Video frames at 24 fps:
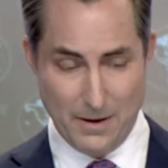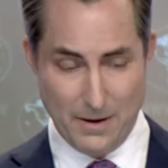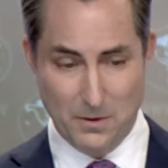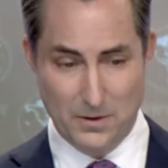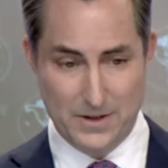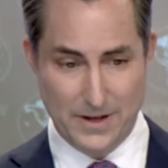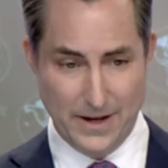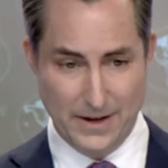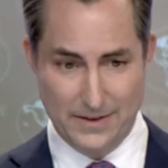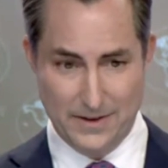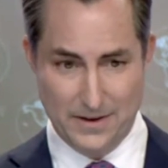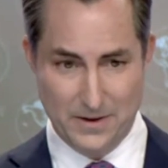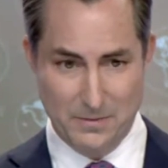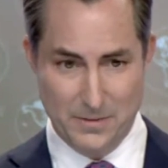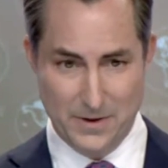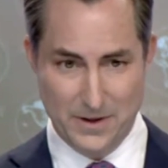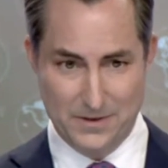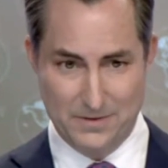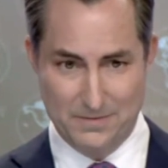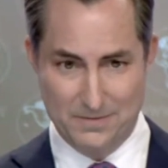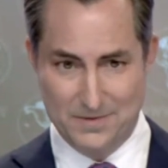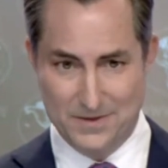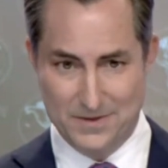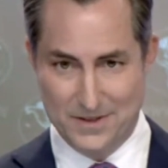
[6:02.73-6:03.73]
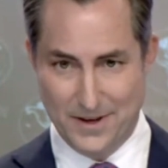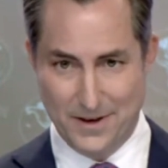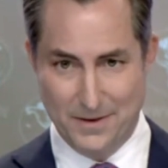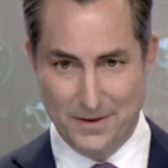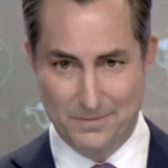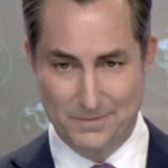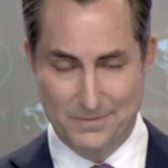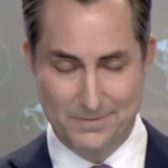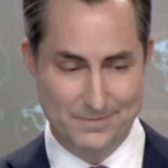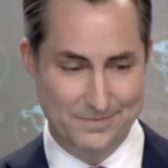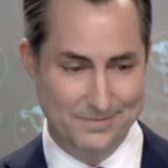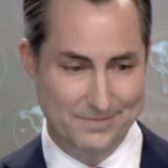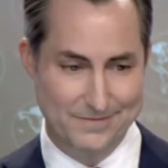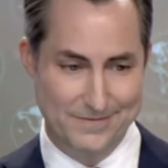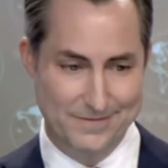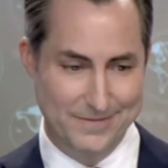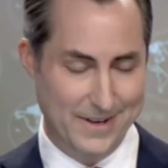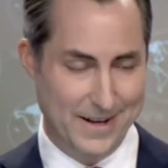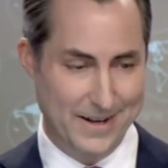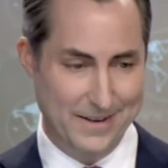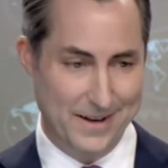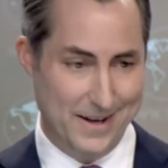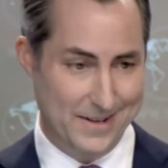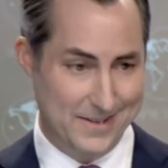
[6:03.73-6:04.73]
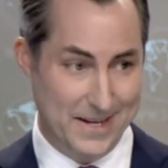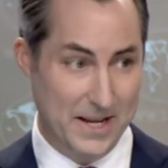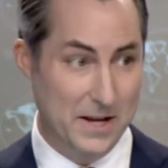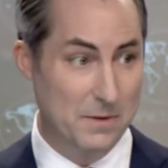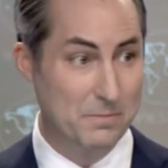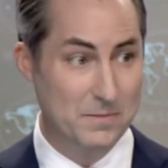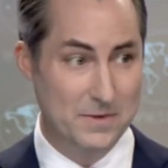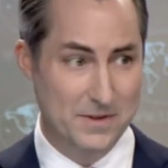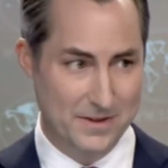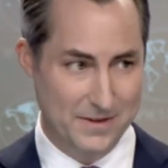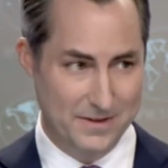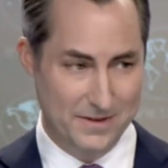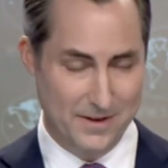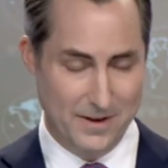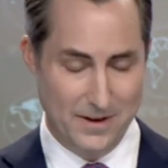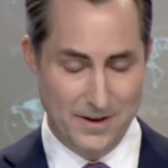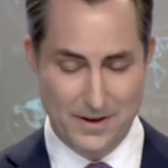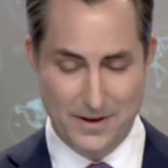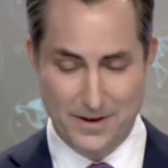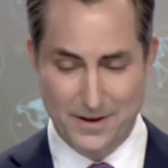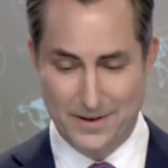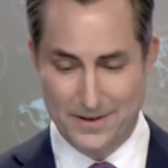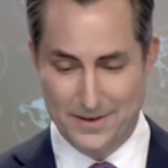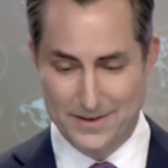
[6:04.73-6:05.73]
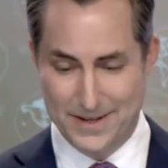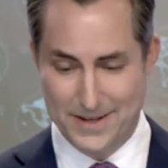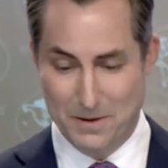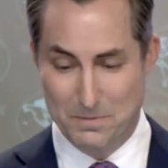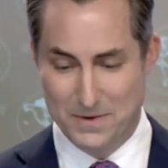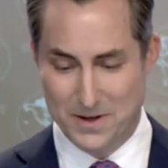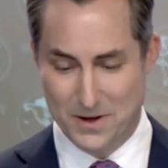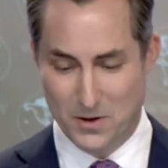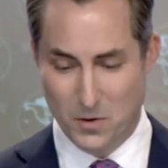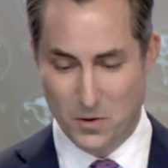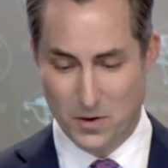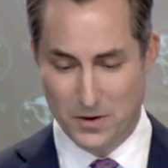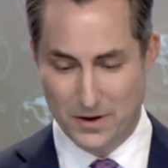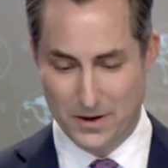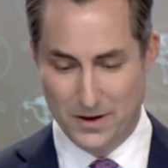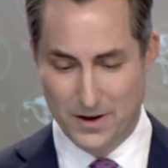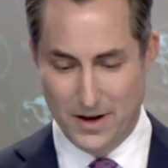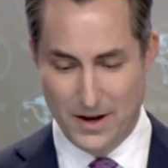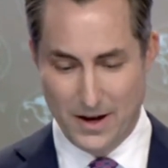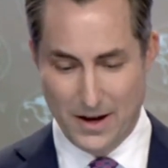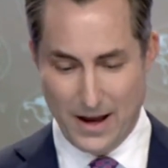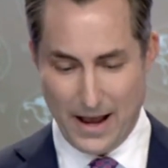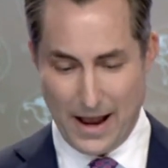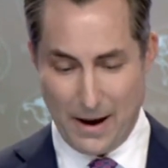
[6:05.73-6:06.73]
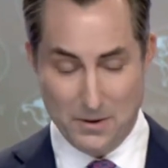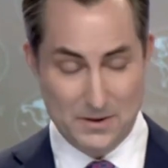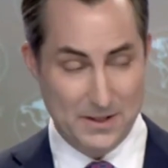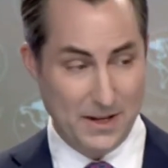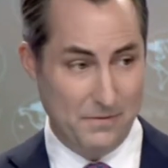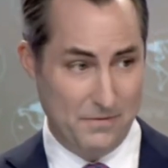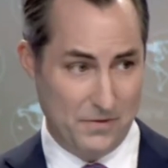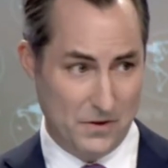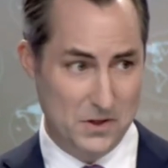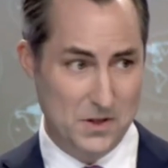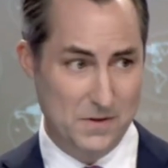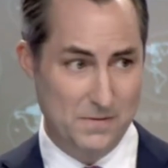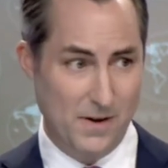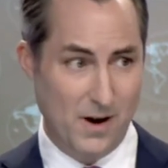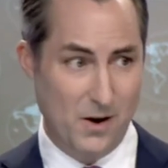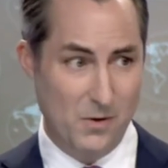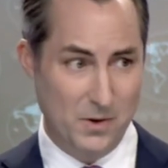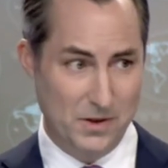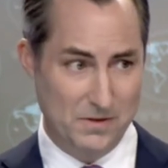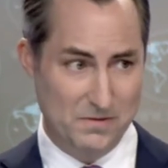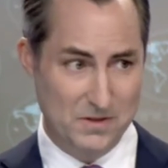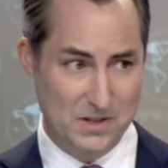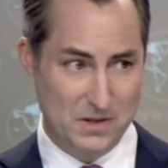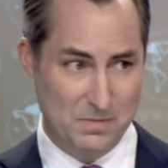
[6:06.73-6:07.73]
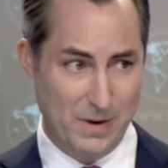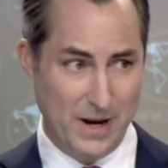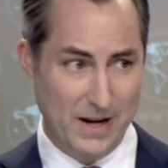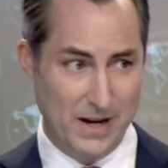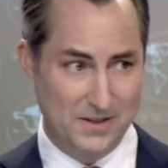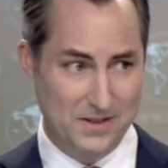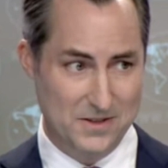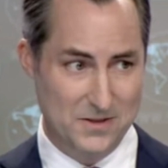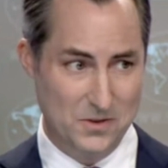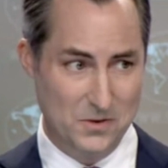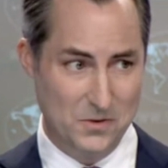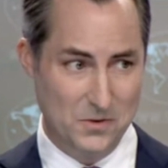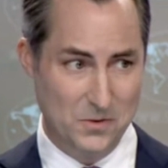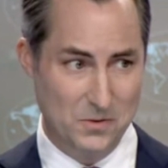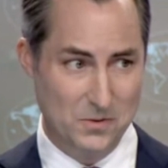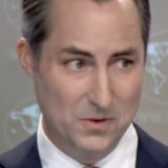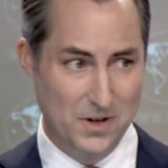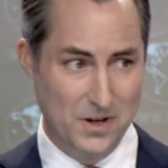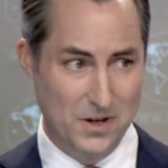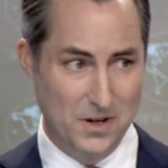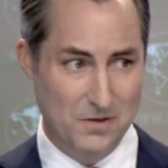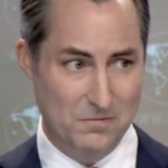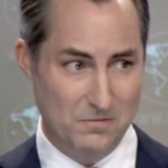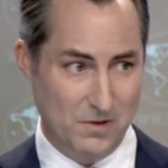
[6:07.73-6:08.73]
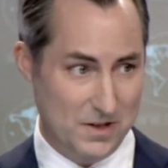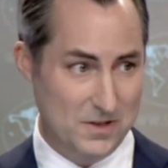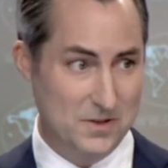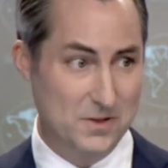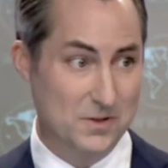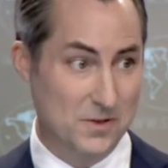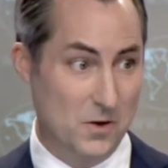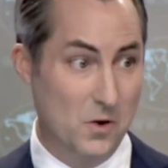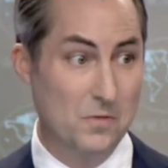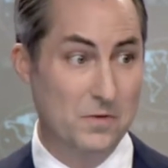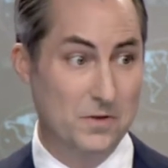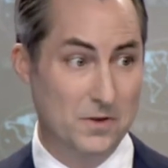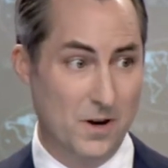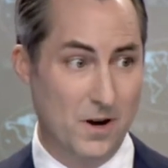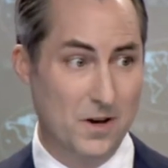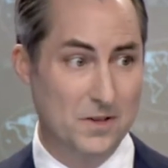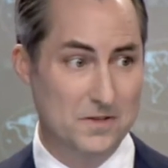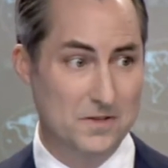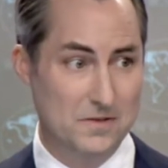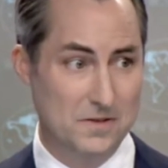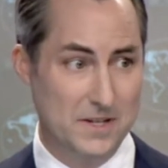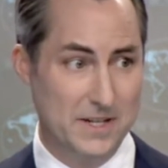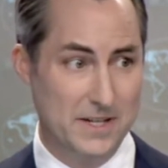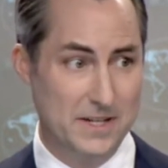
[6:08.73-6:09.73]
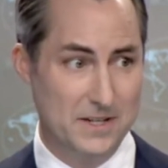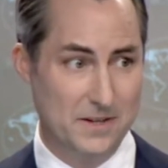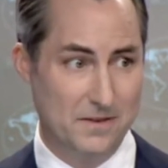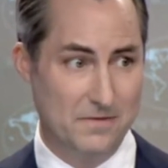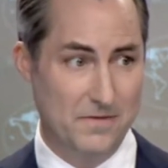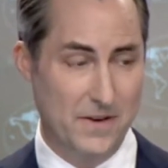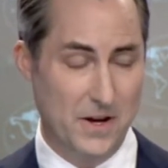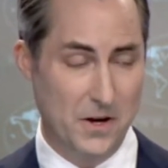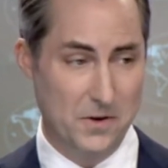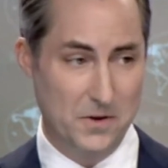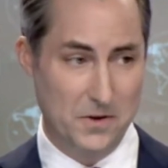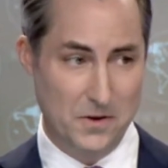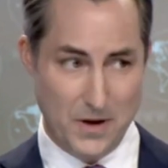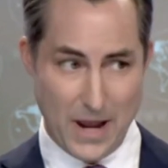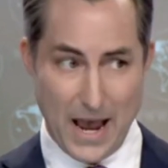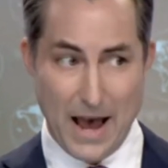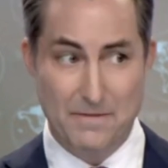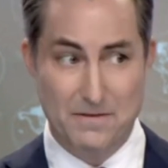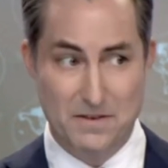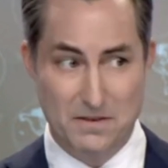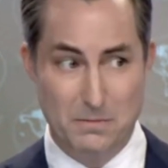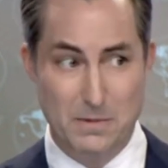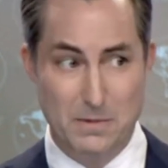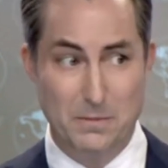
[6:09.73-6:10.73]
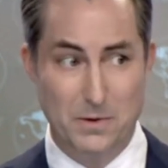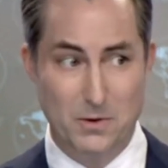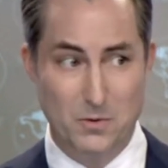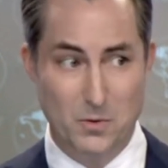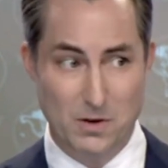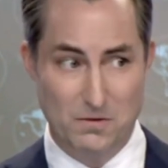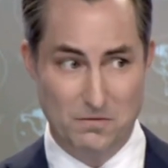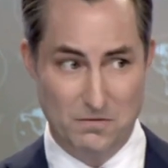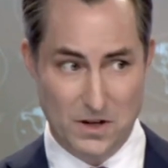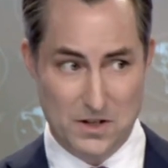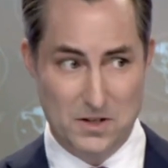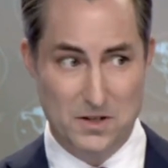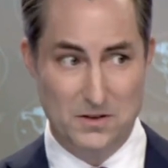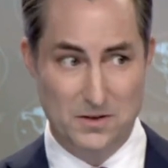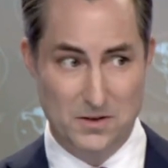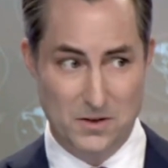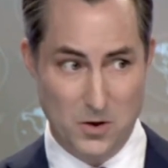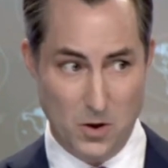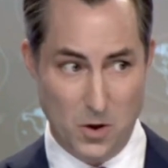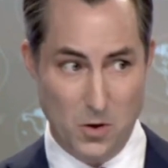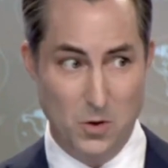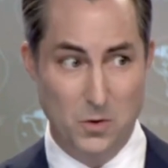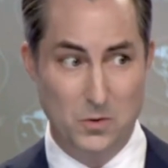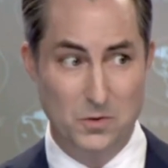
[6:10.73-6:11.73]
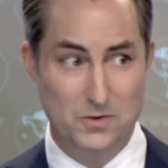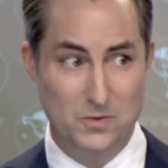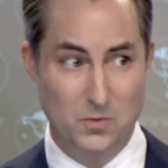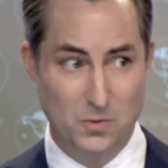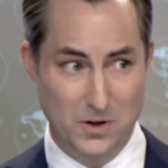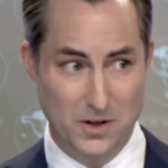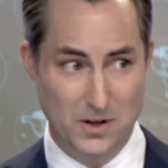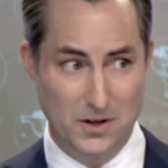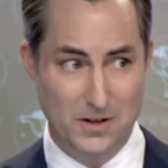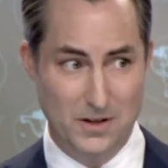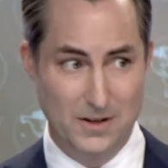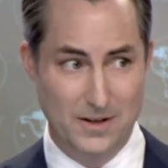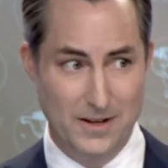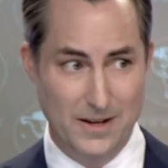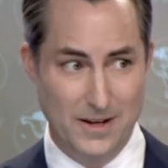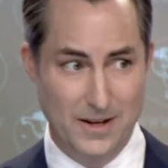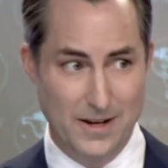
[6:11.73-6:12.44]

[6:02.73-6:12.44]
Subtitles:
I will take them in some attempted order. I will say, first of all, with respect to Russia's overall strategic failure, you have to remember what Russia's goals were.